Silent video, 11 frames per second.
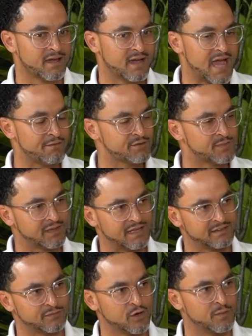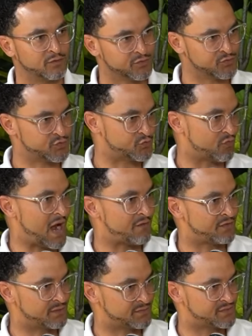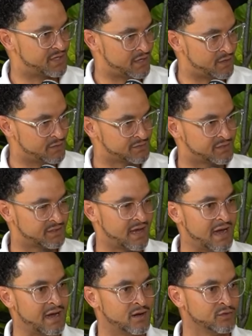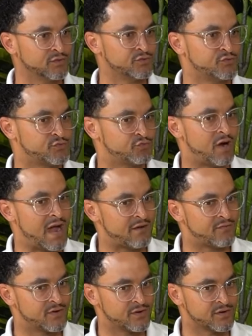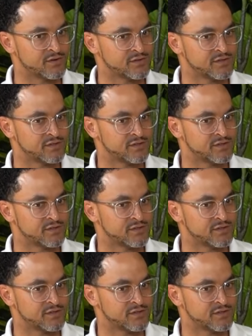Haven't spent a lot of time talking about the driver themselves and how the driver.